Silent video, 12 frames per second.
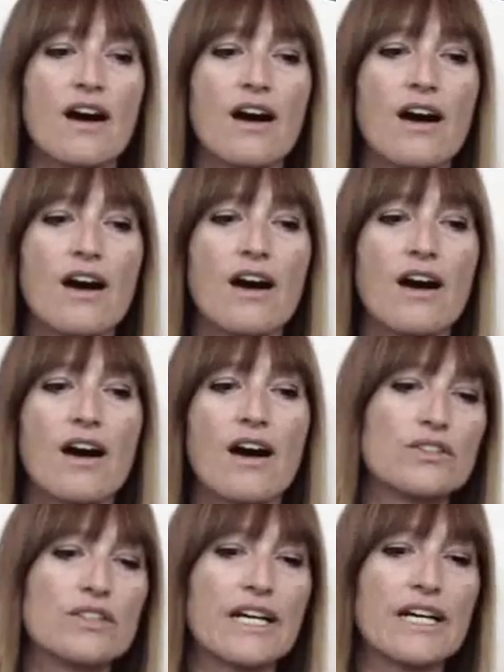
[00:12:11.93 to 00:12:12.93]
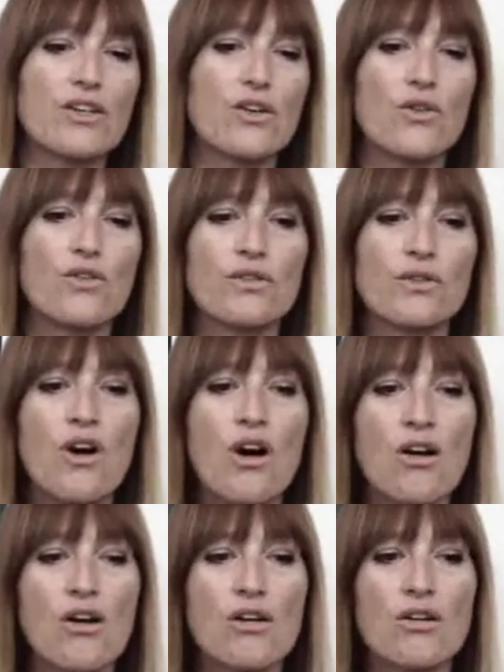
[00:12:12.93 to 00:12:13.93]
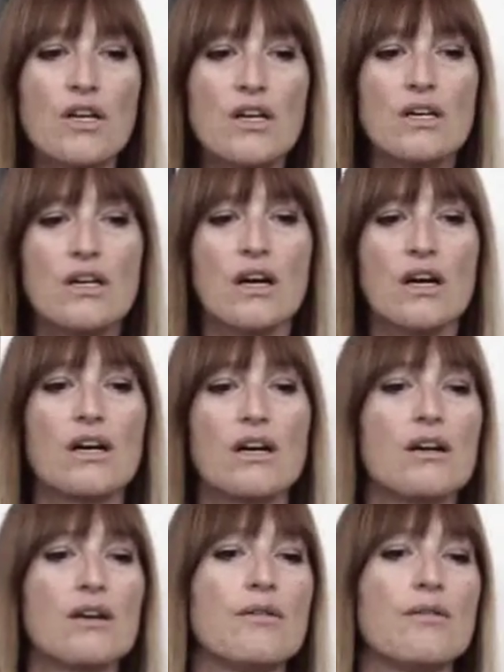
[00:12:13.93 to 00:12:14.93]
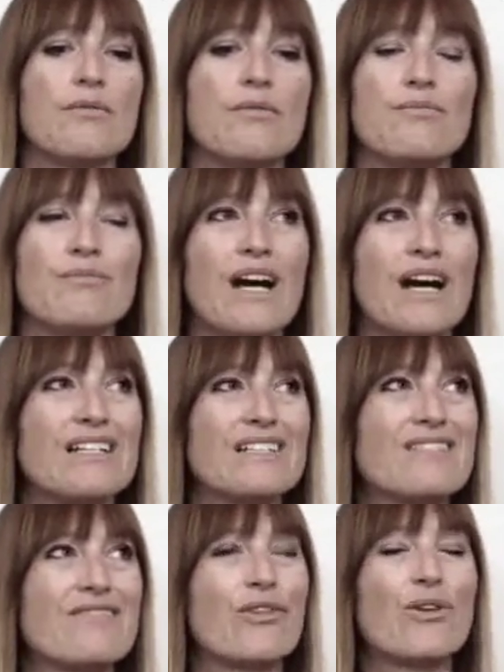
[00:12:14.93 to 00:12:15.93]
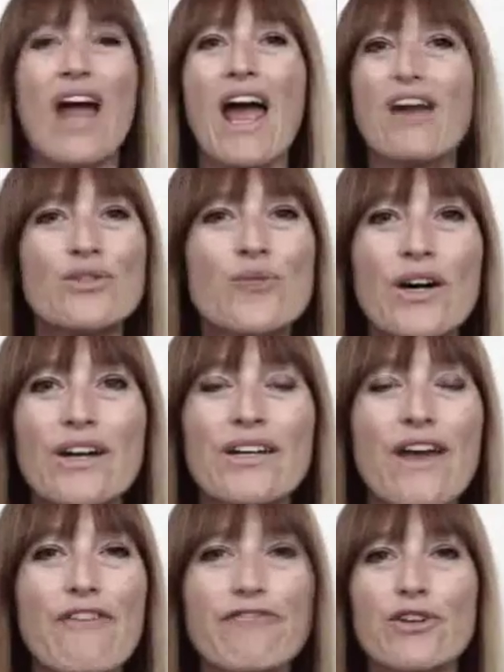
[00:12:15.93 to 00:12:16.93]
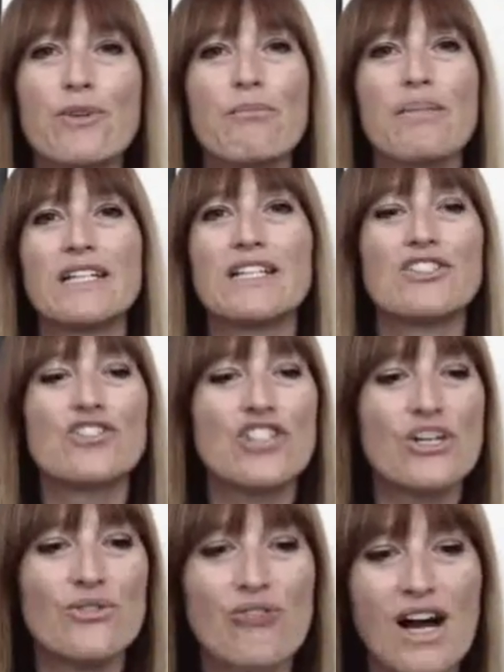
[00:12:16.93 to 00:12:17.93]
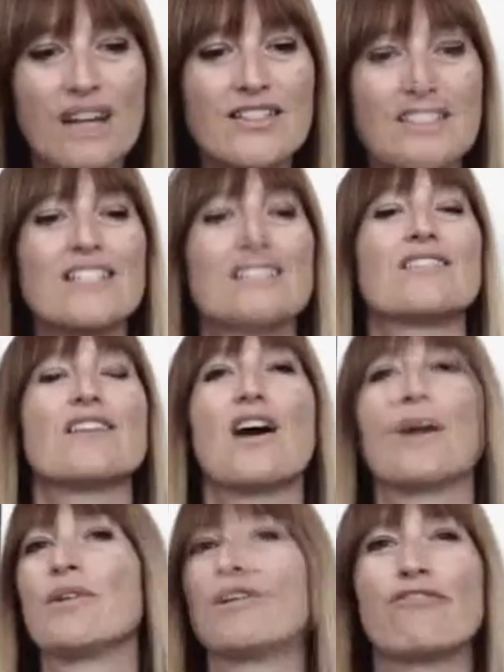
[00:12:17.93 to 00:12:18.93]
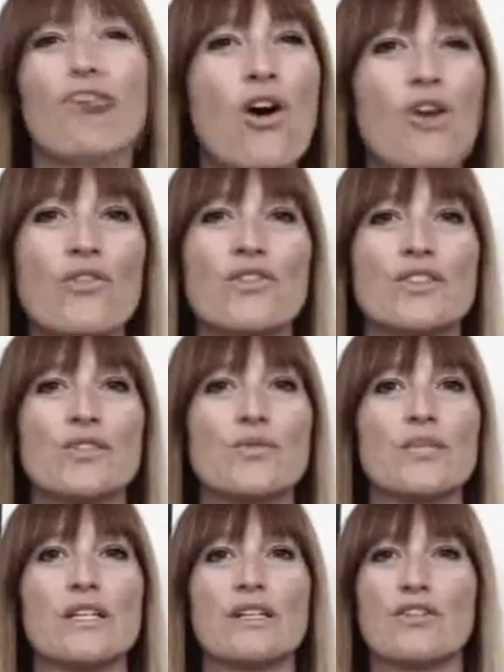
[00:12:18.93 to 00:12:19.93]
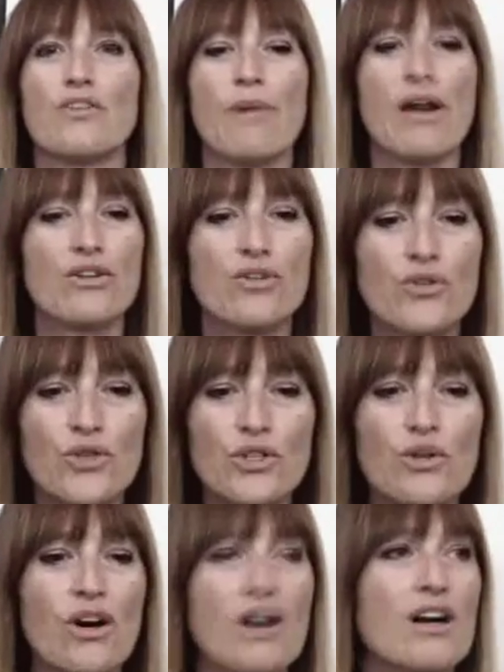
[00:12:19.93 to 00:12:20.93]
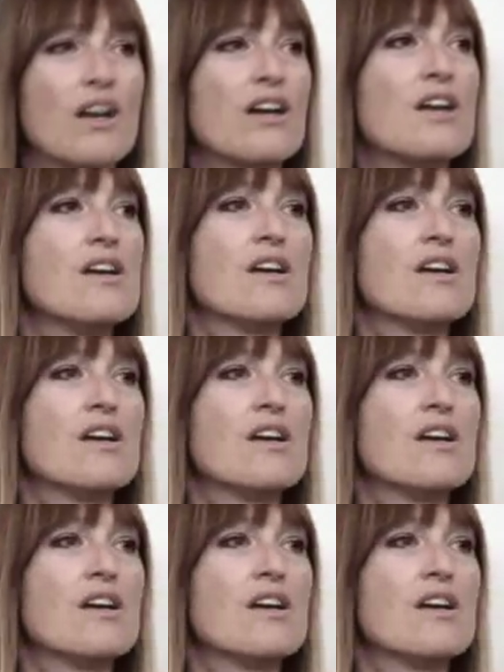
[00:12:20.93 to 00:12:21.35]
I feel like overall, for everyone, I feel money and generosity is coming for all this week, no matter who you are.